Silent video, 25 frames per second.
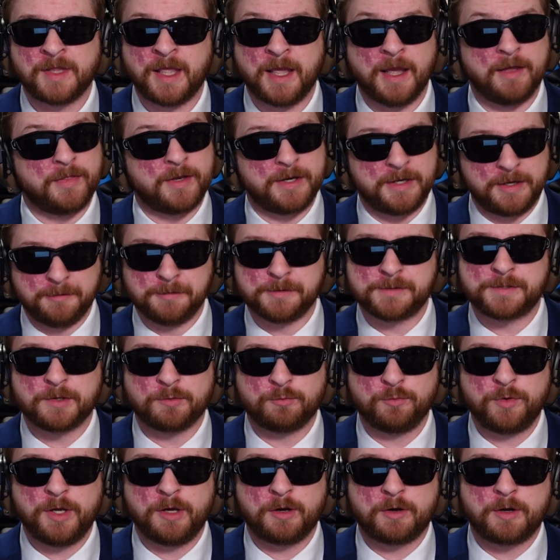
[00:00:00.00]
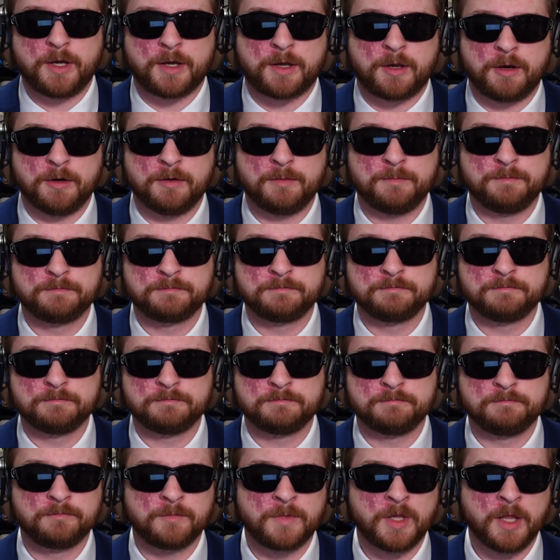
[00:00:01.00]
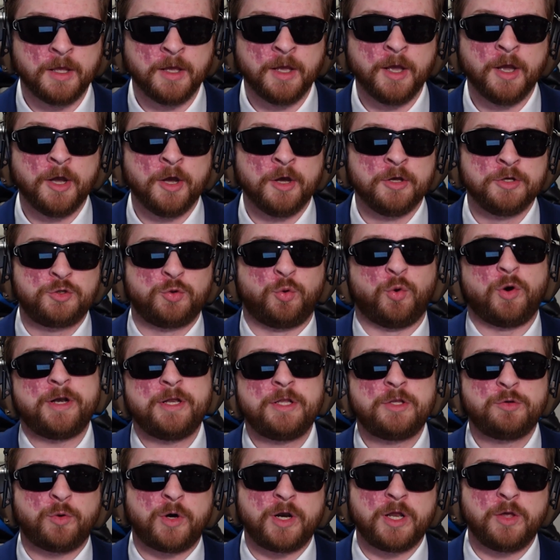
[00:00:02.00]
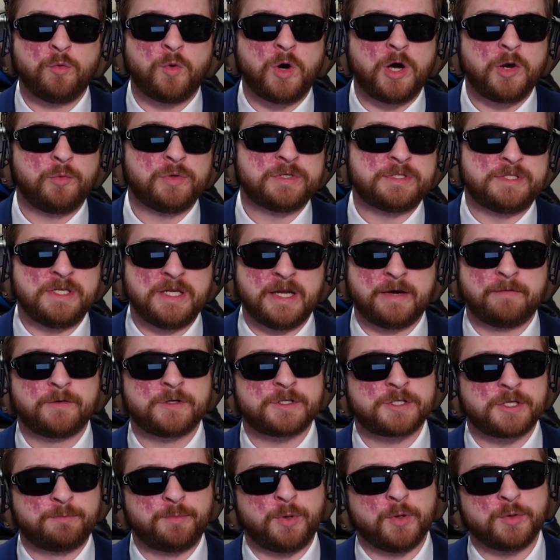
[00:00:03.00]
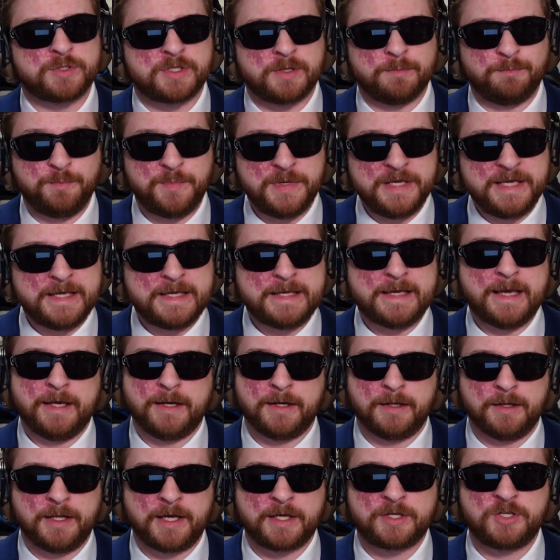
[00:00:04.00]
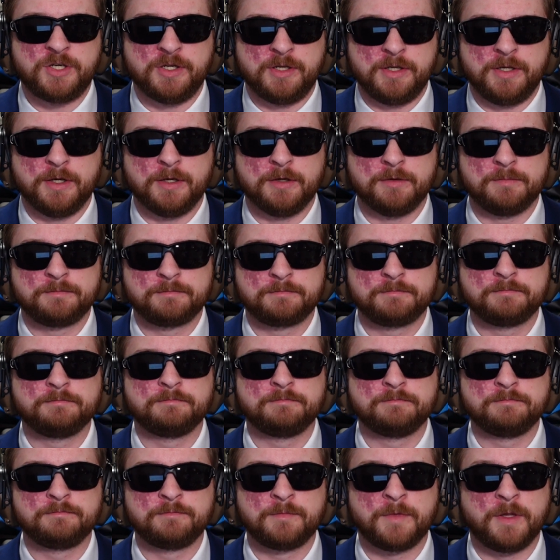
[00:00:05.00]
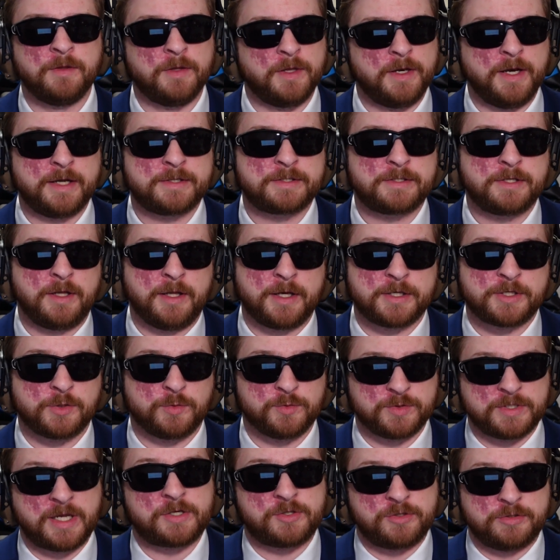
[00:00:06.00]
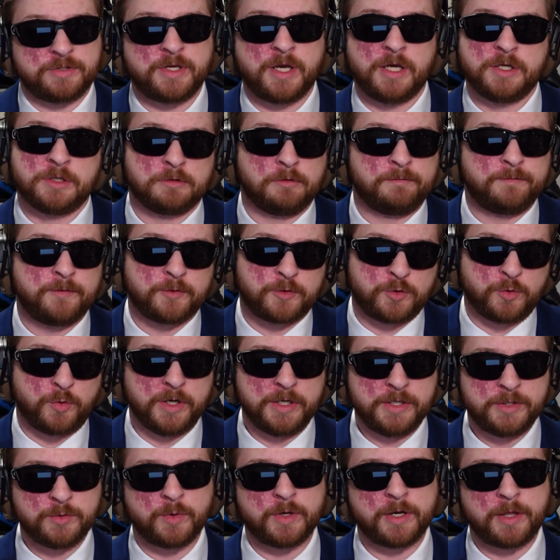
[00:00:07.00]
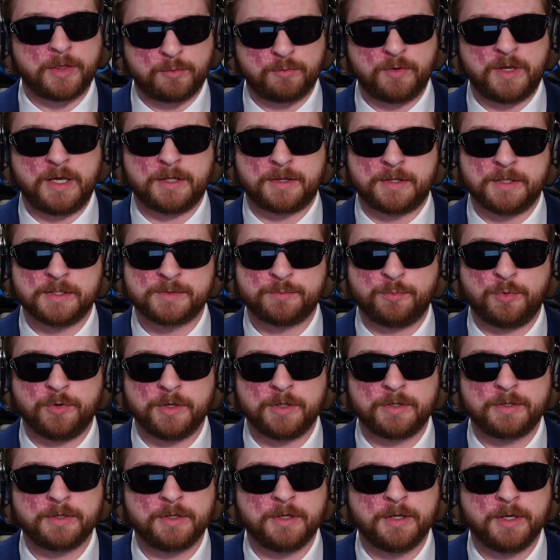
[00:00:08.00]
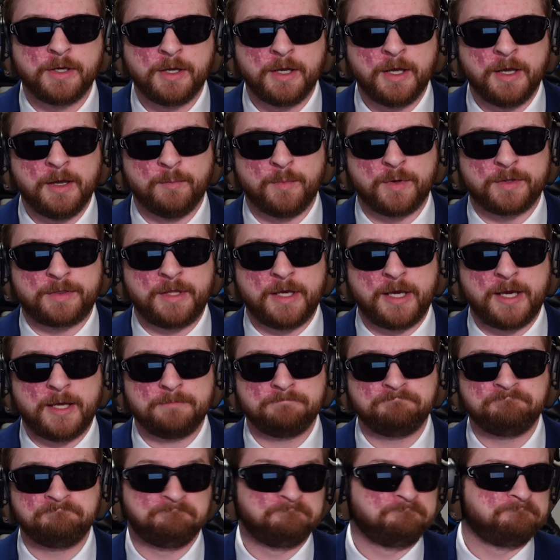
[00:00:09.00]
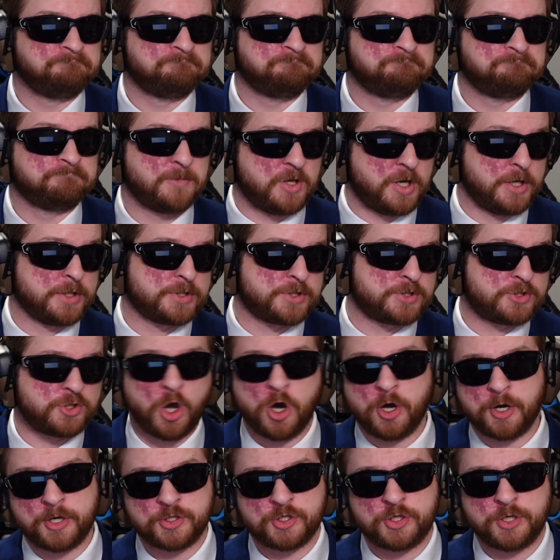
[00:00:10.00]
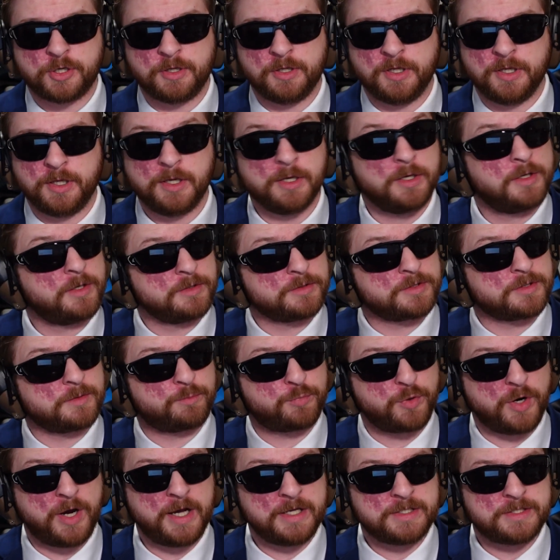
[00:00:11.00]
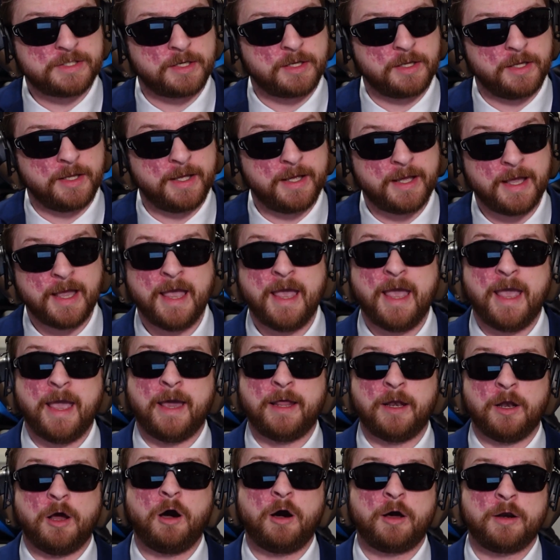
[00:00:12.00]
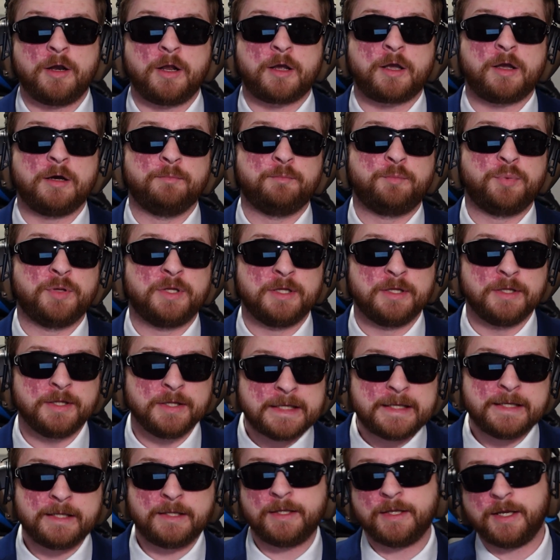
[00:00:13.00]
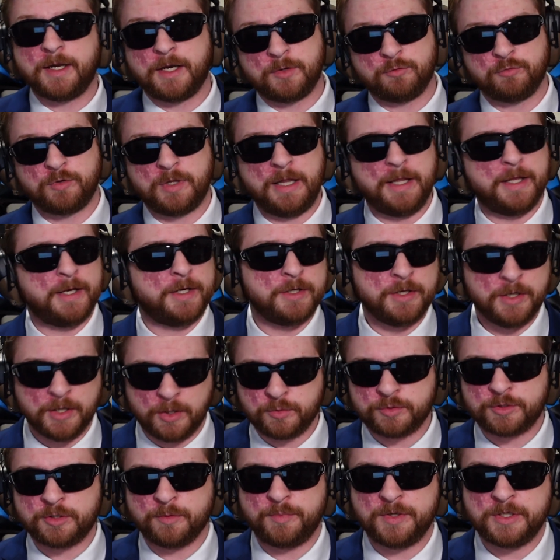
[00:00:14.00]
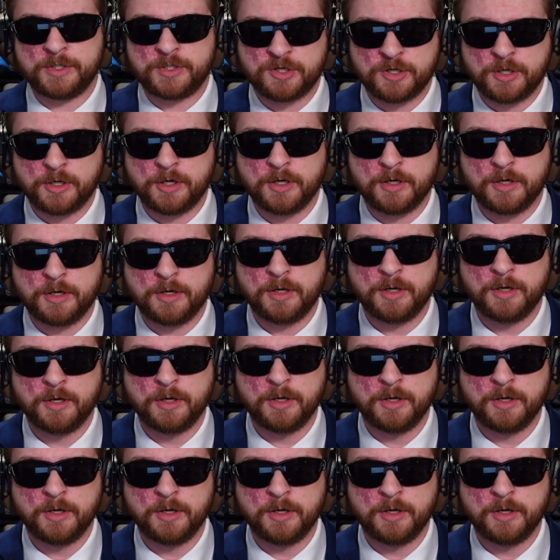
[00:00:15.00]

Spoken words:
And then here's the real kicker. 2021 was never supposed to be an election year. The next election was actually scheduled for 2023 at this point. But then, astonishingly, surprisingly, and on a completely unrelated note to be sure,